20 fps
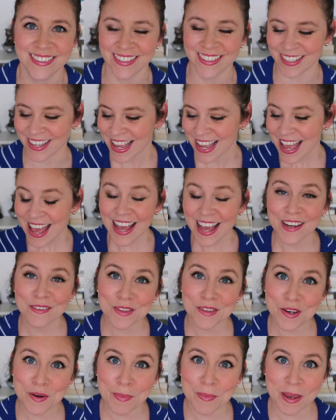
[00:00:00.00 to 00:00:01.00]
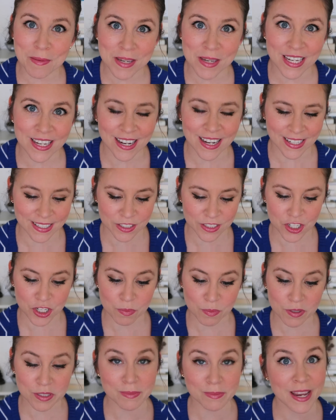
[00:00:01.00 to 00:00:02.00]
I have a little baby, and
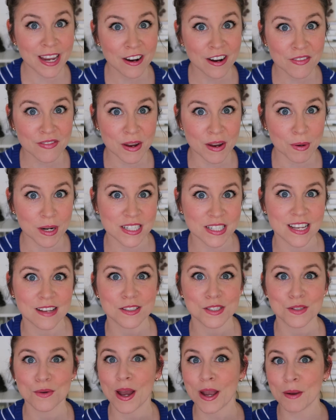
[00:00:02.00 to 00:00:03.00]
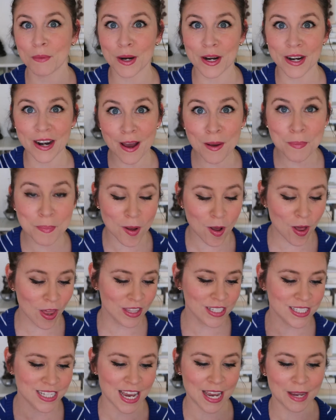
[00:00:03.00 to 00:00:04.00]
she pulls my hair if I wear it down, so I wear it up
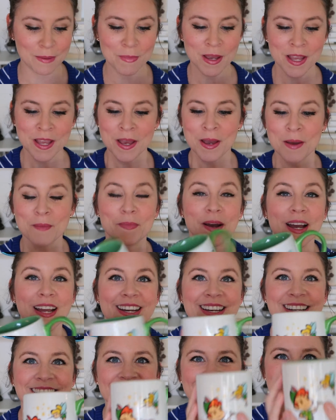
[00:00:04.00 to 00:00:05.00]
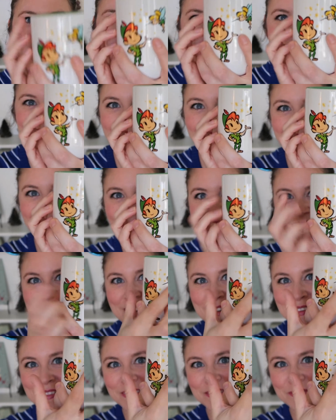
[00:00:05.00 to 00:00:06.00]
all the time. But
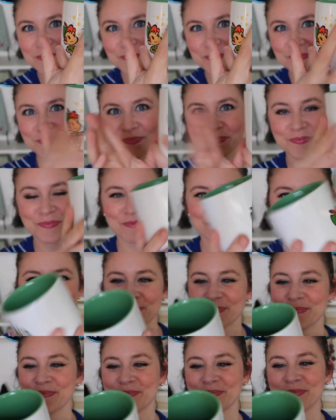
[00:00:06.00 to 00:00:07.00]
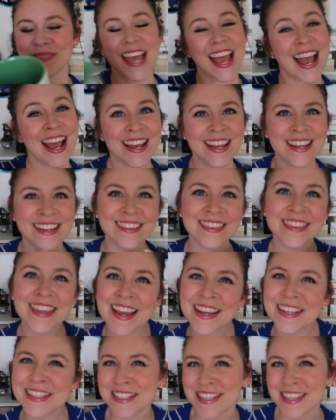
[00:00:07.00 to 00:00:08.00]
I
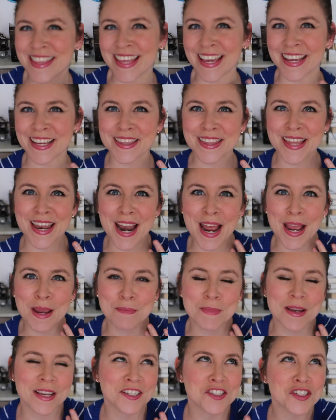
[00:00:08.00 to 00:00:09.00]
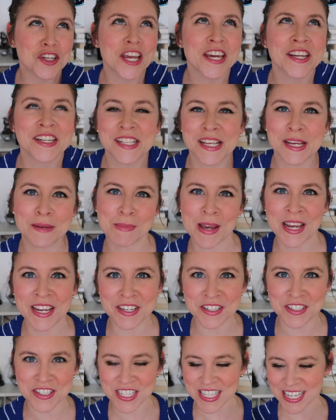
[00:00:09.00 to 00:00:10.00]
like to think that I'm channeling my
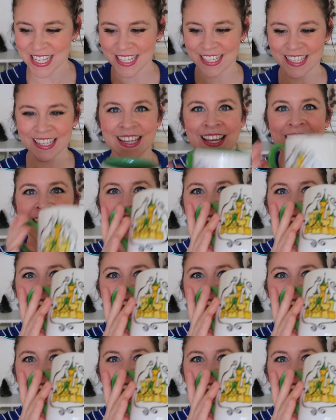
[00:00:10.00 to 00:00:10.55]
inner Tink.